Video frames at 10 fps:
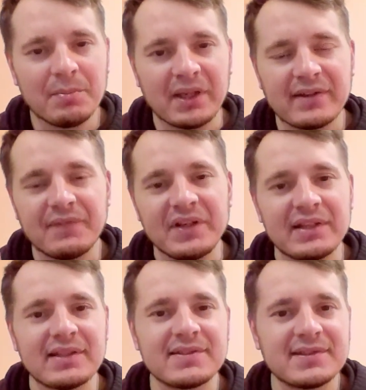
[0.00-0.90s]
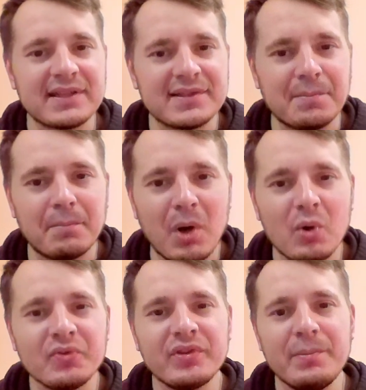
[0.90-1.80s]
because I think that is the
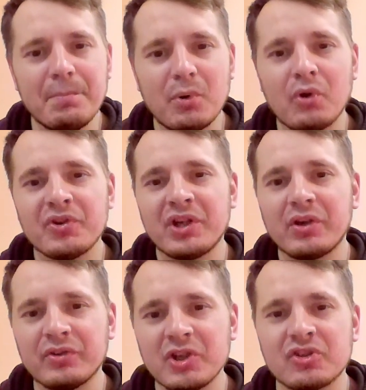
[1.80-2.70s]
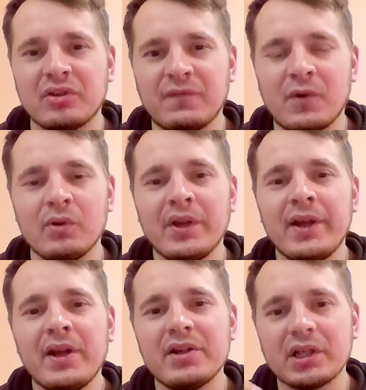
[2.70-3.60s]
most important recognition of all,
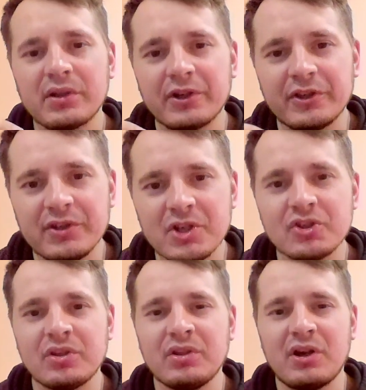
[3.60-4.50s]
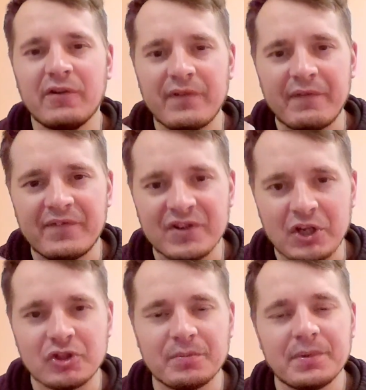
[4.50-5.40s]
recognition of a
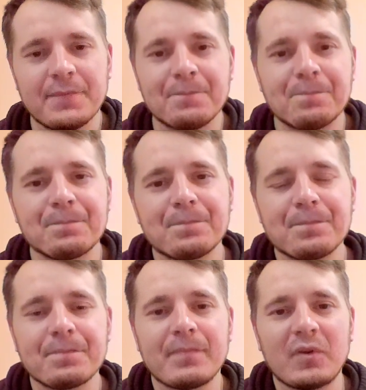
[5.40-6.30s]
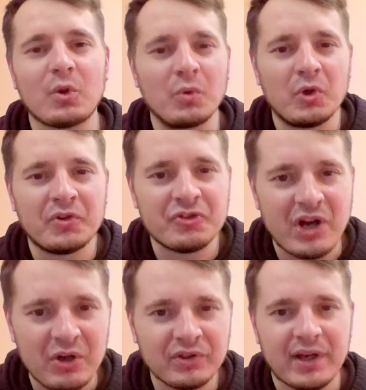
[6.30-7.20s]
friendship. So you
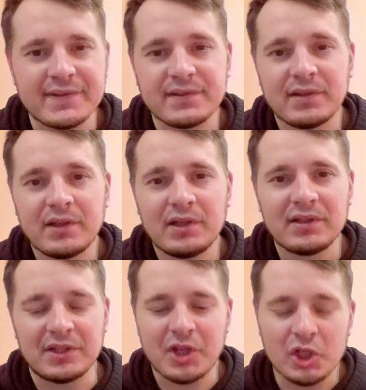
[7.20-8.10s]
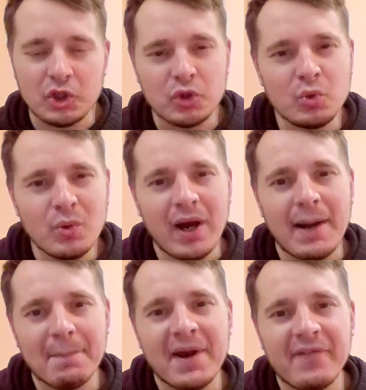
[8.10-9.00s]
recognize that you
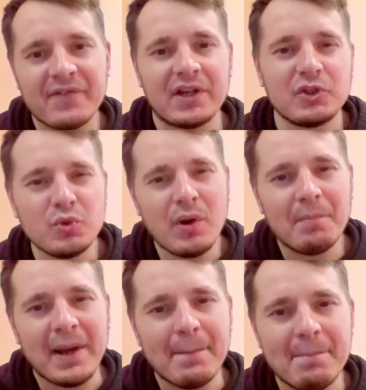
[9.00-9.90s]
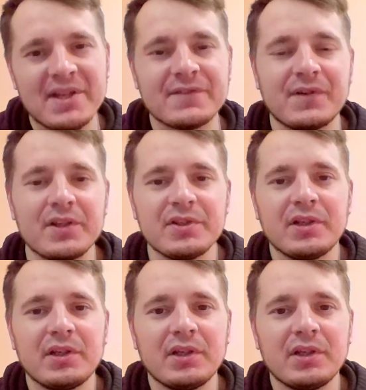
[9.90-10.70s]
are my friend. You are my best friend.